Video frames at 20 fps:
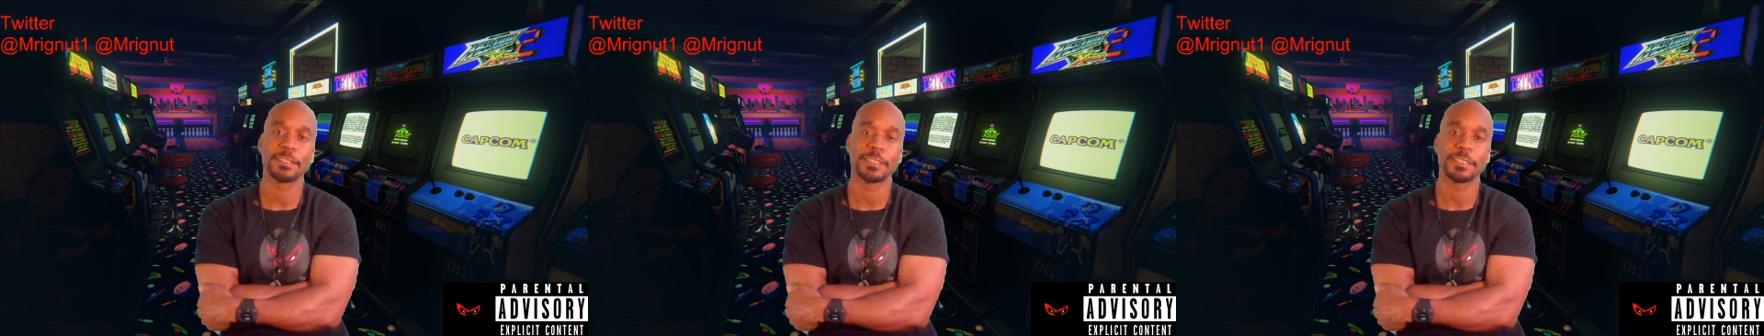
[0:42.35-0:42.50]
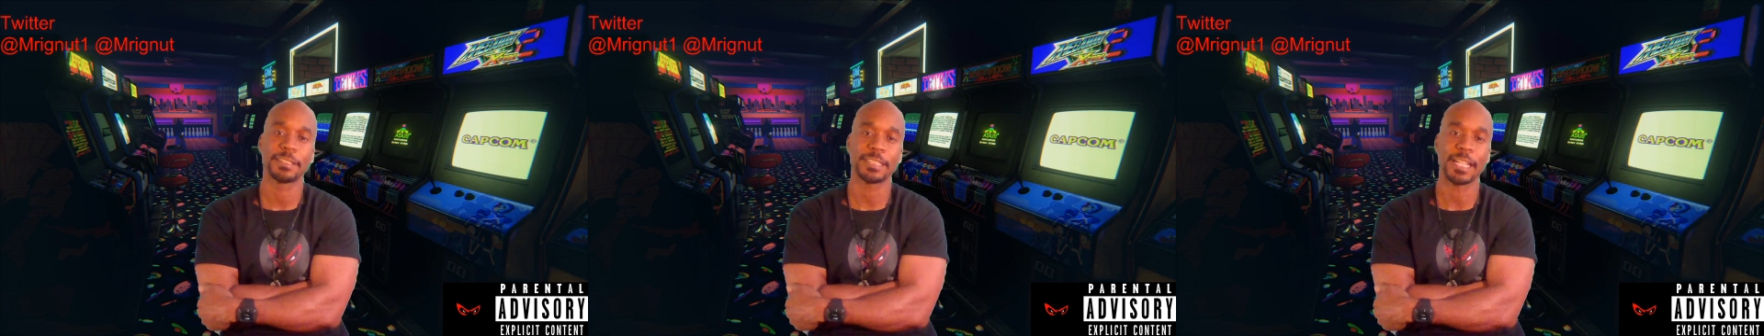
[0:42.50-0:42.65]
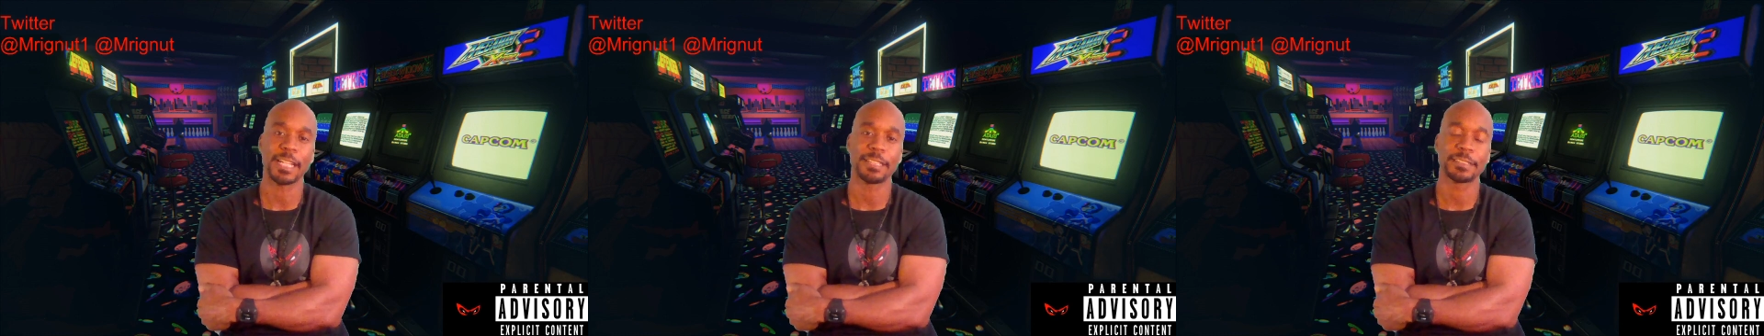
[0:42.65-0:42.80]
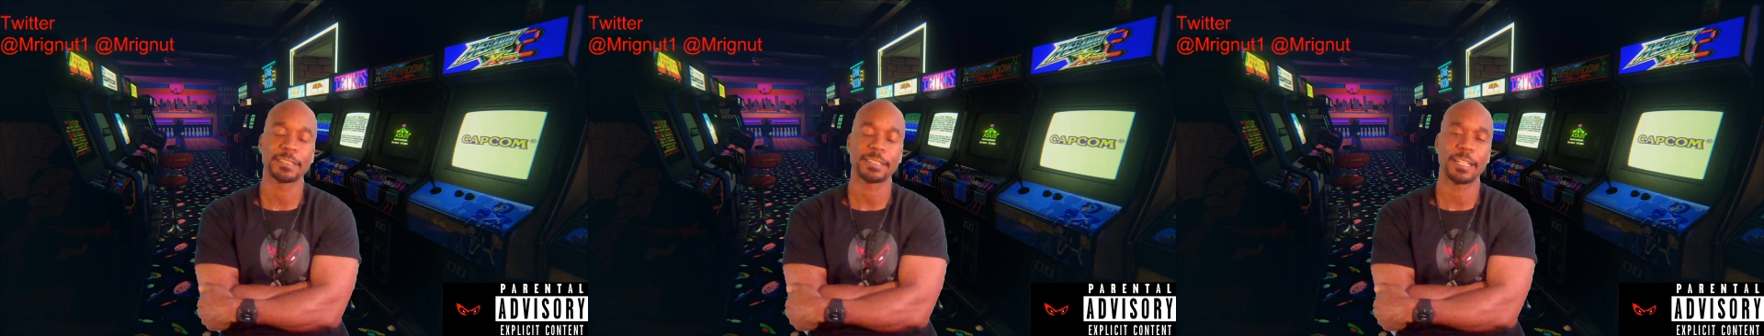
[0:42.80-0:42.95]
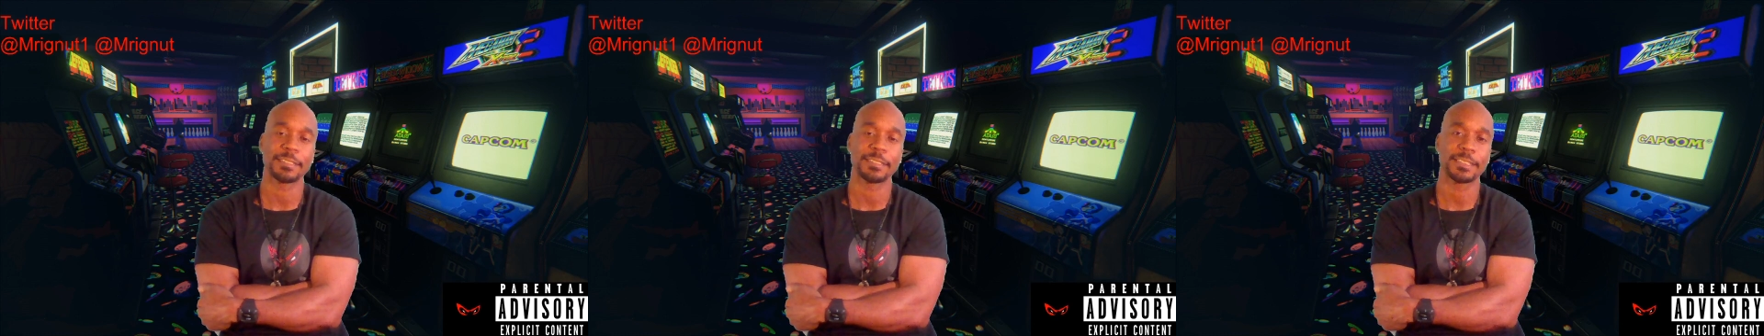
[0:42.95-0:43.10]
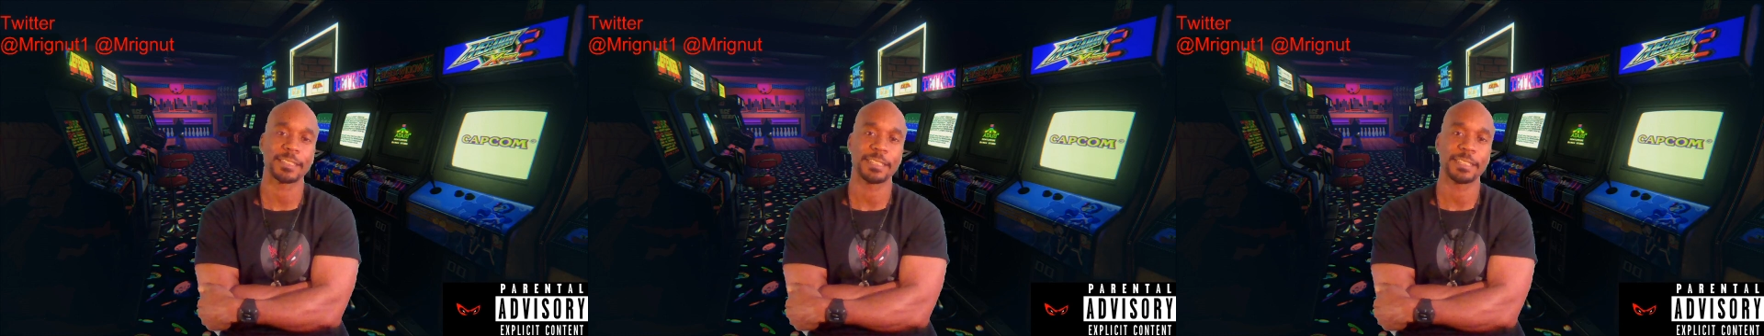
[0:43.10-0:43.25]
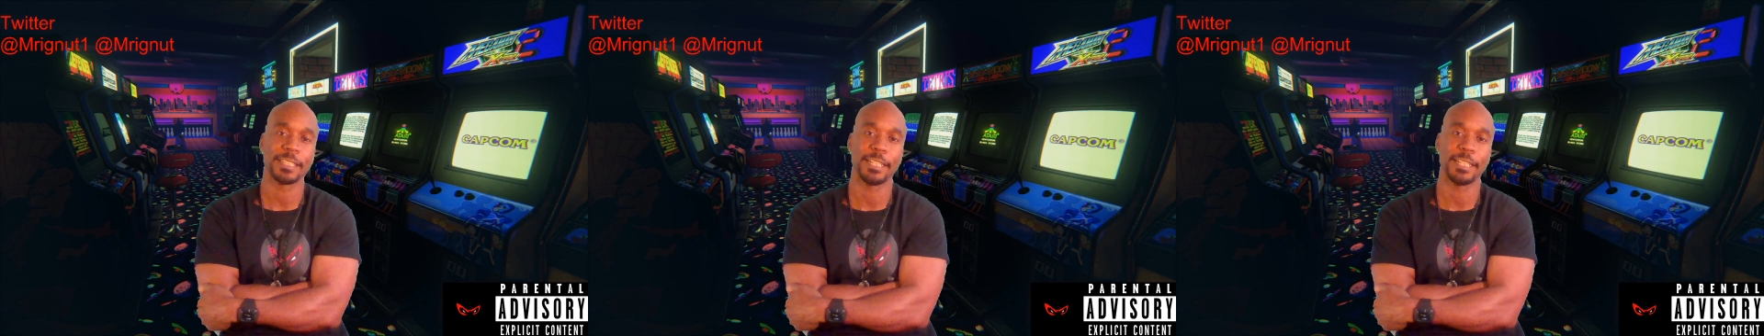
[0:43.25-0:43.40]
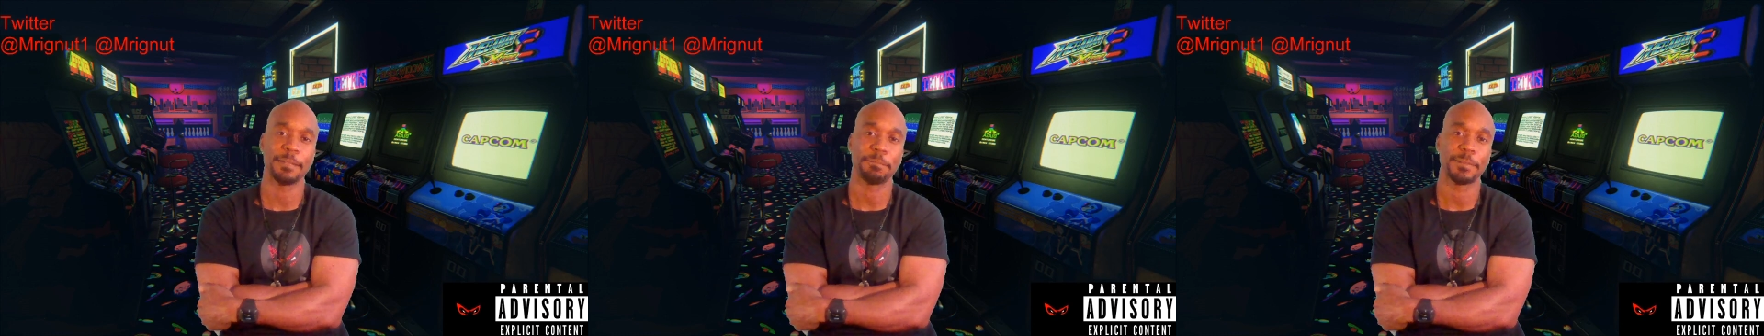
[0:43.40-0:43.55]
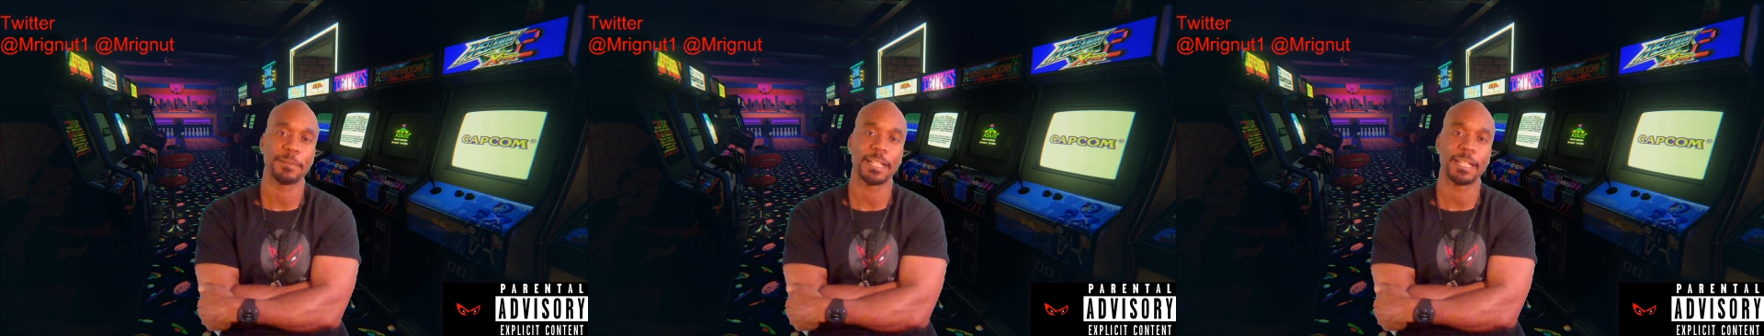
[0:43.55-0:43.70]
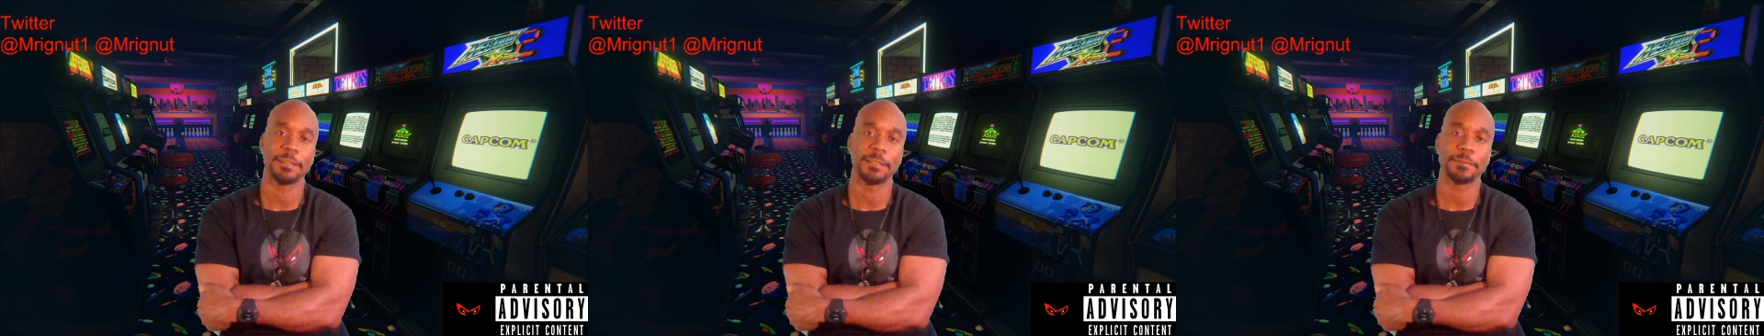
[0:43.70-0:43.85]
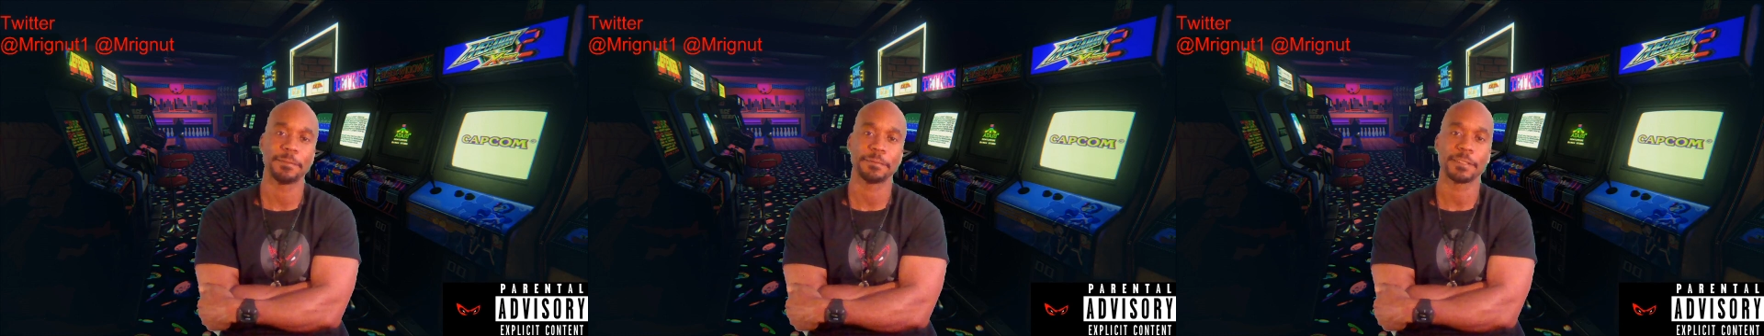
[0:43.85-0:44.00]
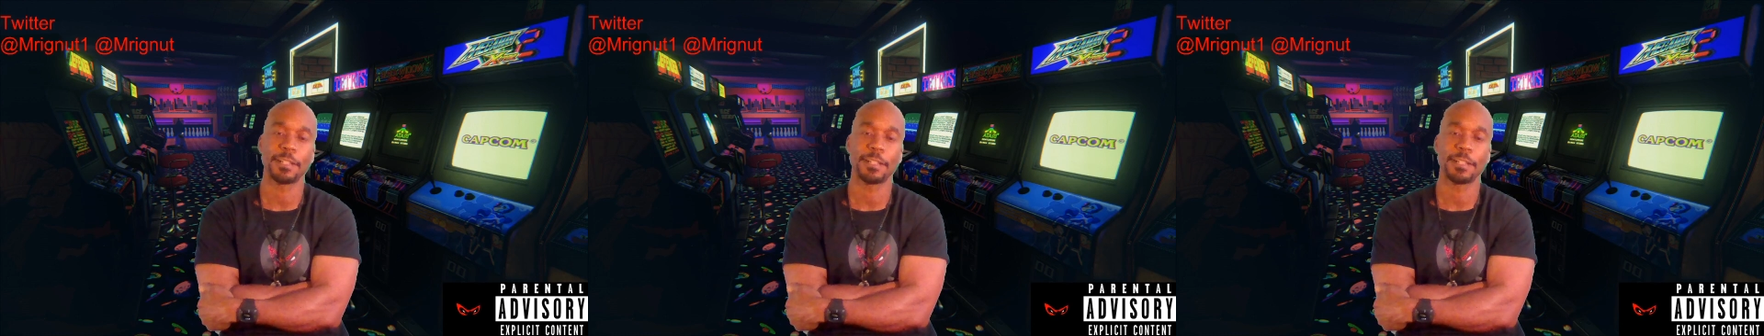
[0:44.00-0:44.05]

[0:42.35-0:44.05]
Shouts out to Camp Life,